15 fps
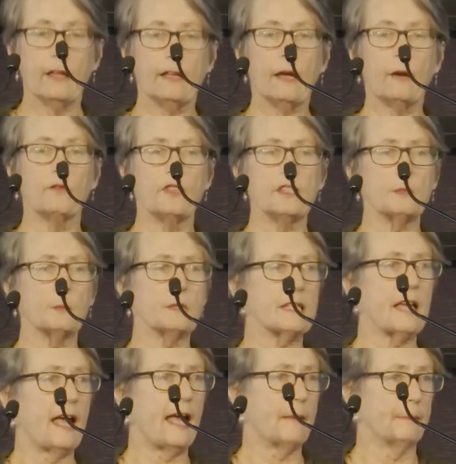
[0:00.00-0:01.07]
Now, if this was
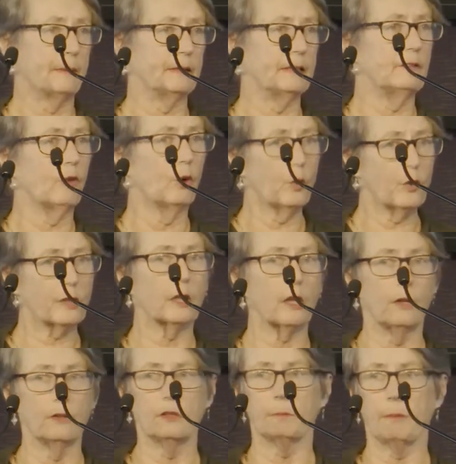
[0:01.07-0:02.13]
to happen, if all the
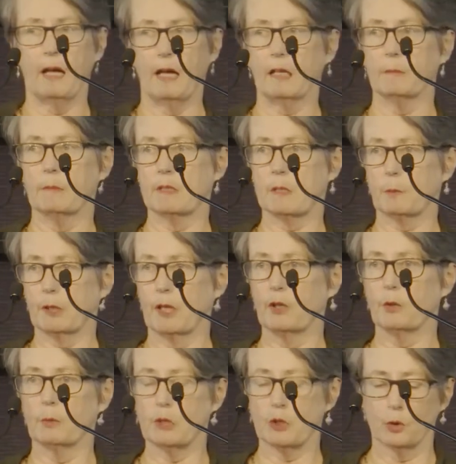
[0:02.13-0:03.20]
colonial parliaments were going
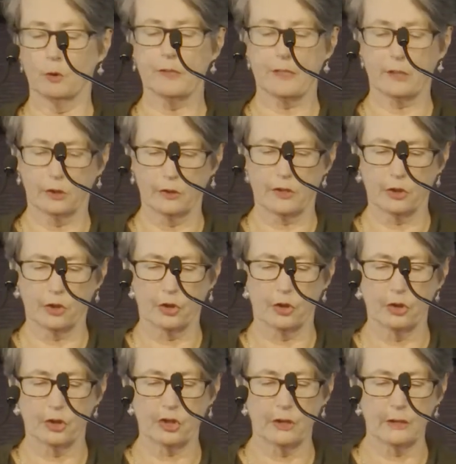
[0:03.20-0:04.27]
to endorse the
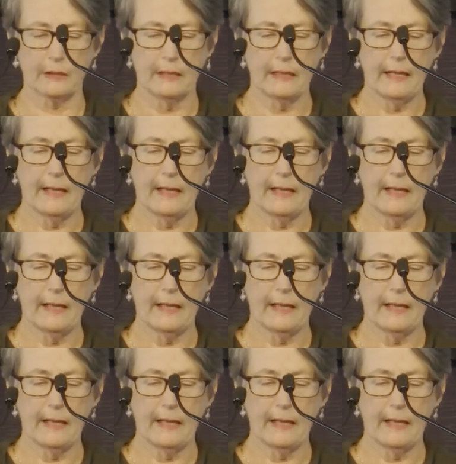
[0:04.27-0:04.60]
Constitution,